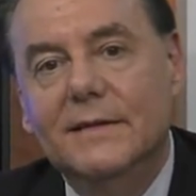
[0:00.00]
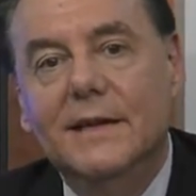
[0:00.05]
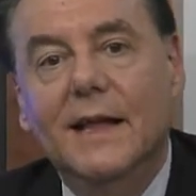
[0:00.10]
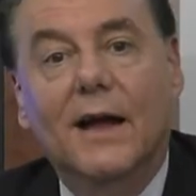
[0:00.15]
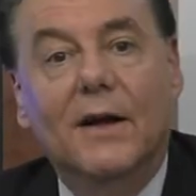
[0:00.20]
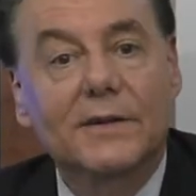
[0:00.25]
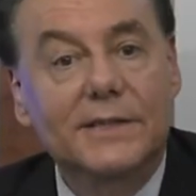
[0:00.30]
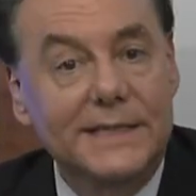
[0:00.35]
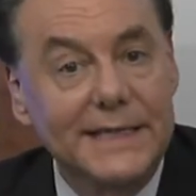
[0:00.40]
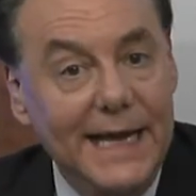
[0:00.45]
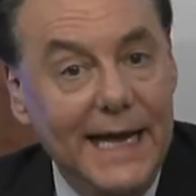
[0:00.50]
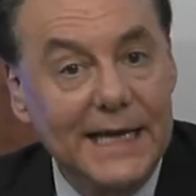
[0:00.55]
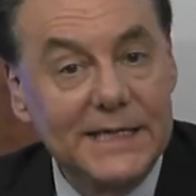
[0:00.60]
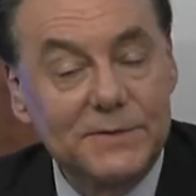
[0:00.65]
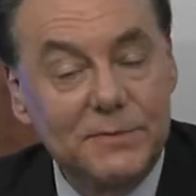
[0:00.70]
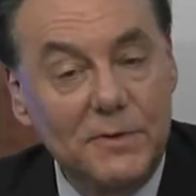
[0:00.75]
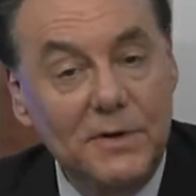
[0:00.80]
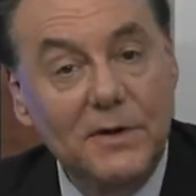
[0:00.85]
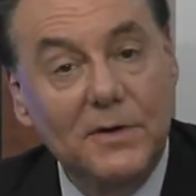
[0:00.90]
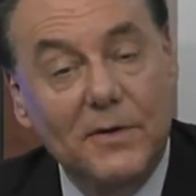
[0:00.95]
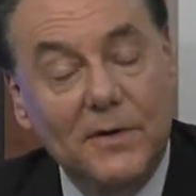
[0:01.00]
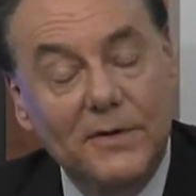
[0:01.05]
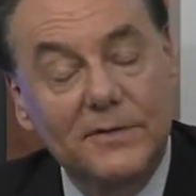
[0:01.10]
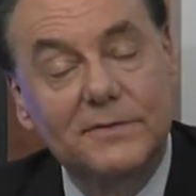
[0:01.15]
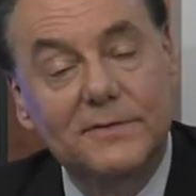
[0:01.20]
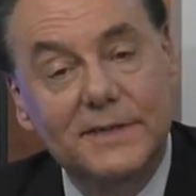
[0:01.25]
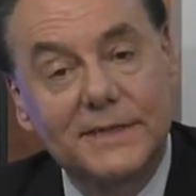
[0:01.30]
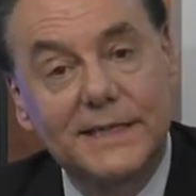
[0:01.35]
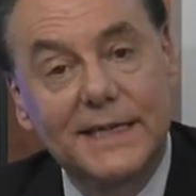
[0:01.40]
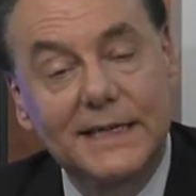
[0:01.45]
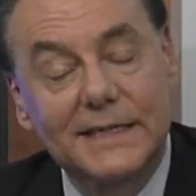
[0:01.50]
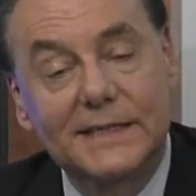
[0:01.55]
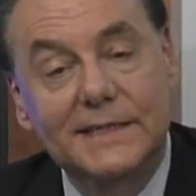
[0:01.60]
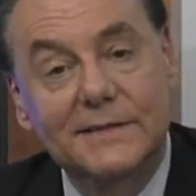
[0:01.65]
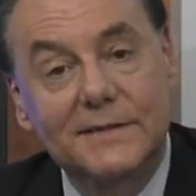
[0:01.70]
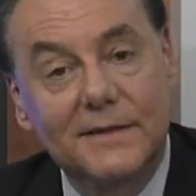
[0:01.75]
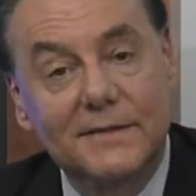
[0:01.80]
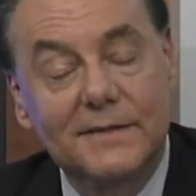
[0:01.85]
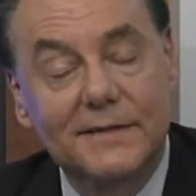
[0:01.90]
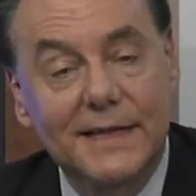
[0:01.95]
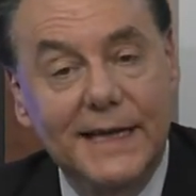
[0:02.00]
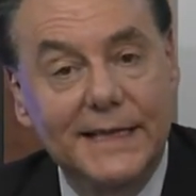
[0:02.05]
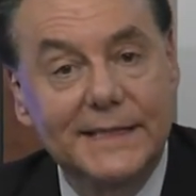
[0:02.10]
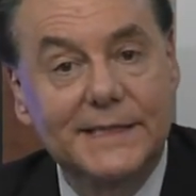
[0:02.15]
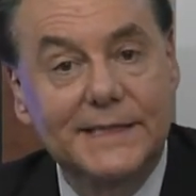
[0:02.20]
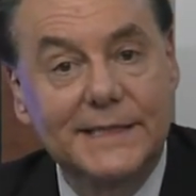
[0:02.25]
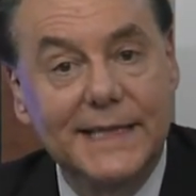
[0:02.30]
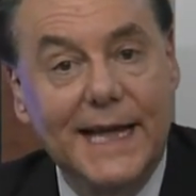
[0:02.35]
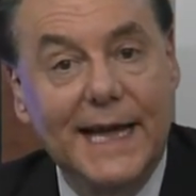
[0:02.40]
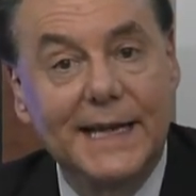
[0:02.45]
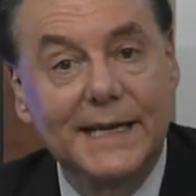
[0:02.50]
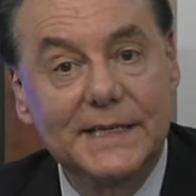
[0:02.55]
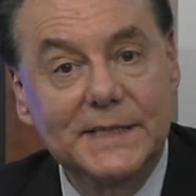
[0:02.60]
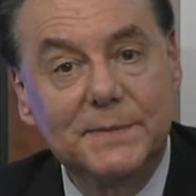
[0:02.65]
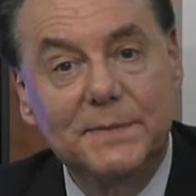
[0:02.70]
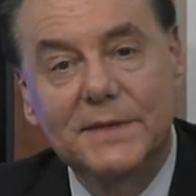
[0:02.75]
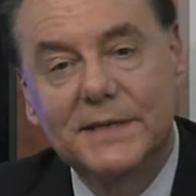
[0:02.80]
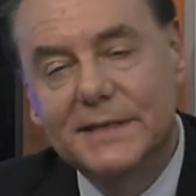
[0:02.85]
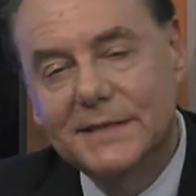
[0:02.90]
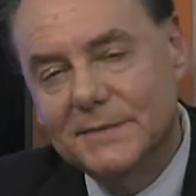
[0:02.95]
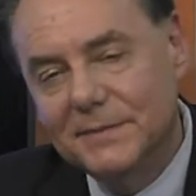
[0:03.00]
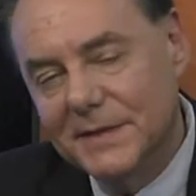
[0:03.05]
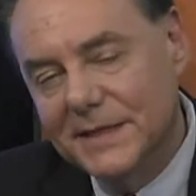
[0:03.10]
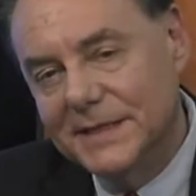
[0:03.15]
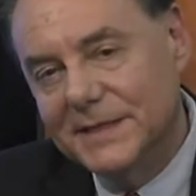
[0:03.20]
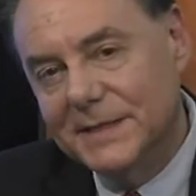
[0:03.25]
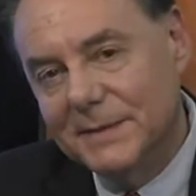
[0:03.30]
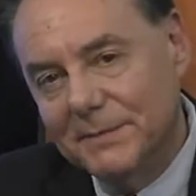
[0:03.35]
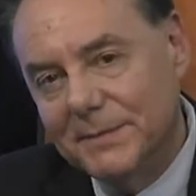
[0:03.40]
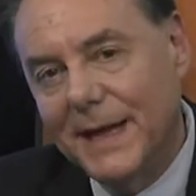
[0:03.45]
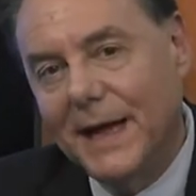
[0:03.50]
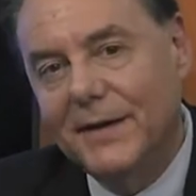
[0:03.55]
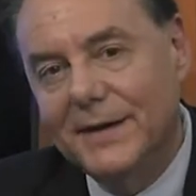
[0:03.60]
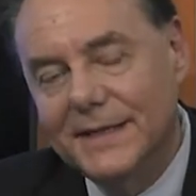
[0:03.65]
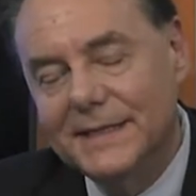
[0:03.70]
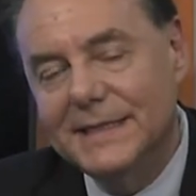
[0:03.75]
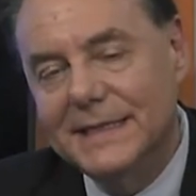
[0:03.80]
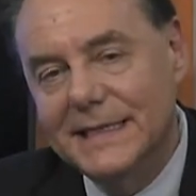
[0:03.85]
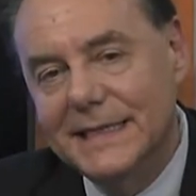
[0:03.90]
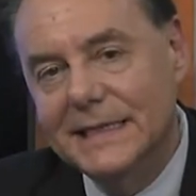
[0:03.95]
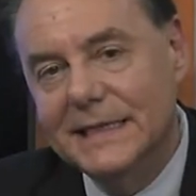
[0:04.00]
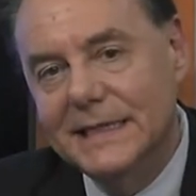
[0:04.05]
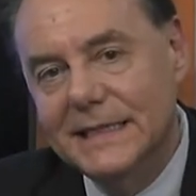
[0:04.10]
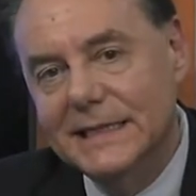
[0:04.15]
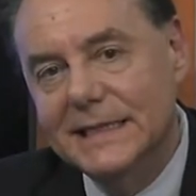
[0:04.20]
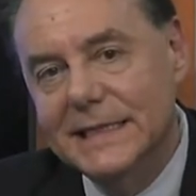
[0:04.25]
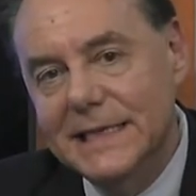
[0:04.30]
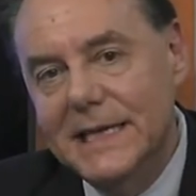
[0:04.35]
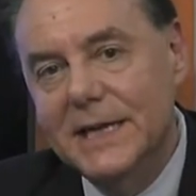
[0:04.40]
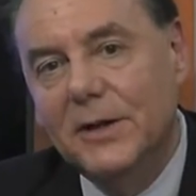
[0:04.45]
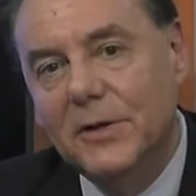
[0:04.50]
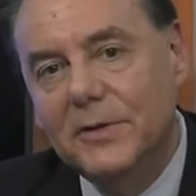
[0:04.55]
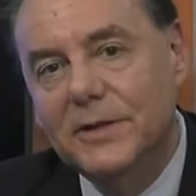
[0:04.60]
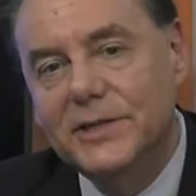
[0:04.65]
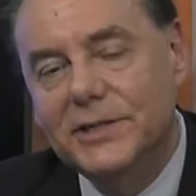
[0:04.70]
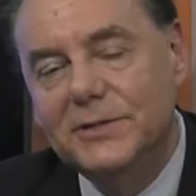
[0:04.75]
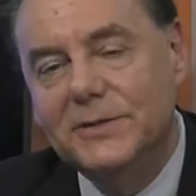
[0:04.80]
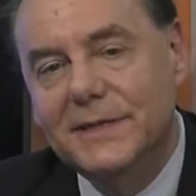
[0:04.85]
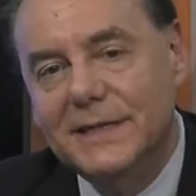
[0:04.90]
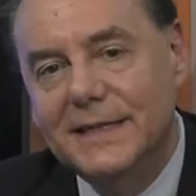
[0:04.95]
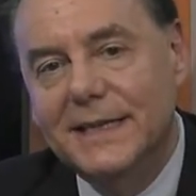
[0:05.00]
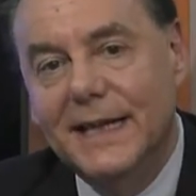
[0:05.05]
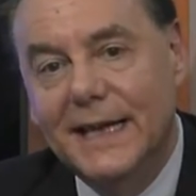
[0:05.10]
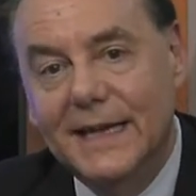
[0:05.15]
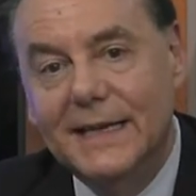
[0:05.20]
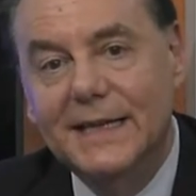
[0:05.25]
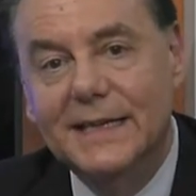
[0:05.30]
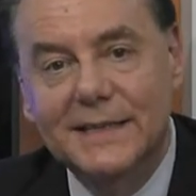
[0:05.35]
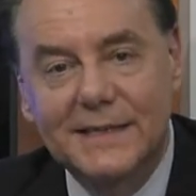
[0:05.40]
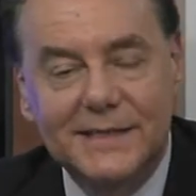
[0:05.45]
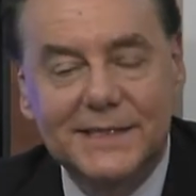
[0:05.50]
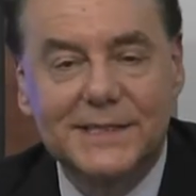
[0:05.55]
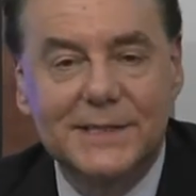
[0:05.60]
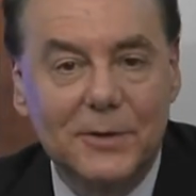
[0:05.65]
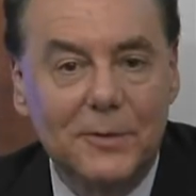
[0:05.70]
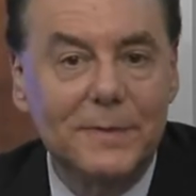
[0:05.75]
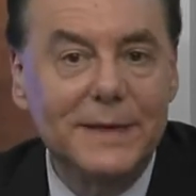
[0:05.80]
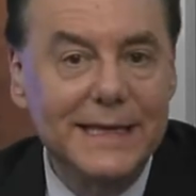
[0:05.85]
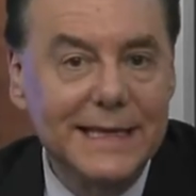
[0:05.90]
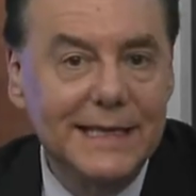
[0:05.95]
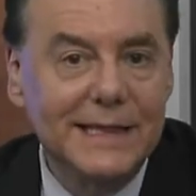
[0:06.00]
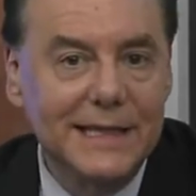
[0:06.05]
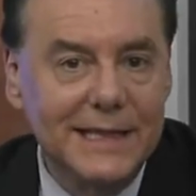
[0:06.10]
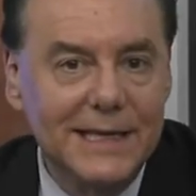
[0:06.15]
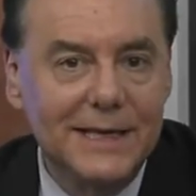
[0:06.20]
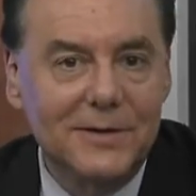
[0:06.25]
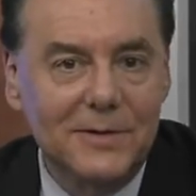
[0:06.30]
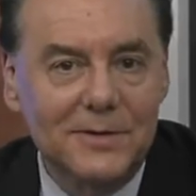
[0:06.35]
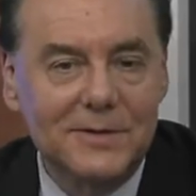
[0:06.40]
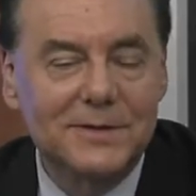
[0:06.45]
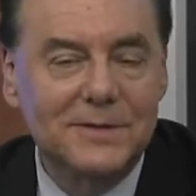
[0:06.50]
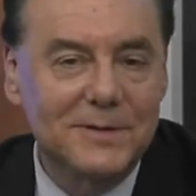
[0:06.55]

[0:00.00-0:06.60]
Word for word: Now, she has work authorization under that status, but, it, but it's about as illegal as you can get and still be illegal.